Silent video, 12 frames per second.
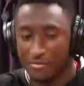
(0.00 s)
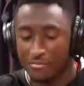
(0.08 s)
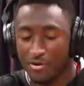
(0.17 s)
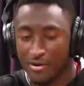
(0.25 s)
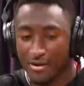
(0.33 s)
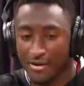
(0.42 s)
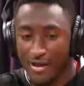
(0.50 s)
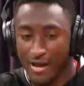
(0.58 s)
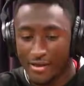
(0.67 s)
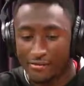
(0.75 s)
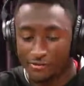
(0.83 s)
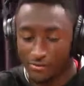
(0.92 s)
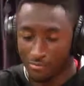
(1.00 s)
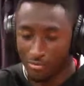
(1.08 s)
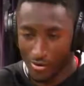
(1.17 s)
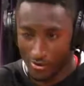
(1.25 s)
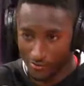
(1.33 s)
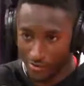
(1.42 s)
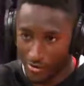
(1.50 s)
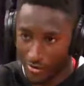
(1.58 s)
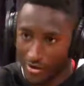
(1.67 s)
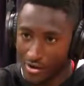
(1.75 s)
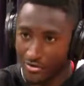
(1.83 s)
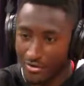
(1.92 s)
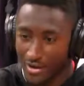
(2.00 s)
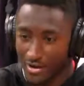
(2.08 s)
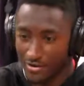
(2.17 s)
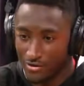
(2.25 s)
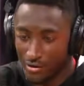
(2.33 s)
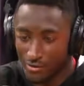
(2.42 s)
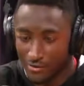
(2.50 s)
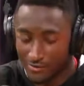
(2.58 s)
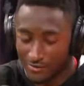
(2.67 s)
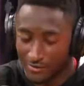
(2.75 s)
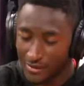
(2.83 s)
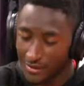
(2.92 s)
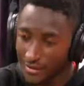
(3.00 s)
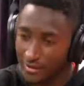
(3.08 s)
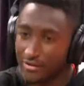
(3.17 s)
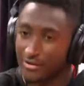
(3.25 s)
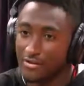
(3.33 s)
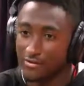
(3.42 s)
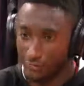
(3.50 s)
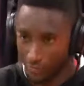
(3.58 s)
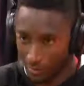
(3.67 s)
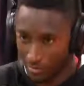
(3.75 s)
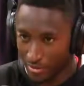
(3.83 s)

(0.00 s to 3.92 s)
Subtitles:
But as the point's going on, you kind of notice, like, certain